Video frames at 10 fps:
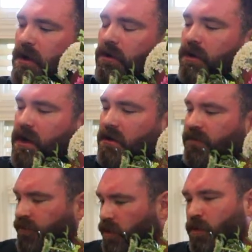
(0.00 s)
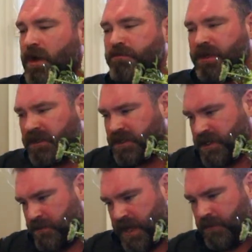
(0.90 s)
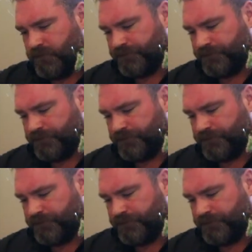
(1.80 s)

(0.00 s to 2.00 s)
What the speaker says: looking for what appeals to me.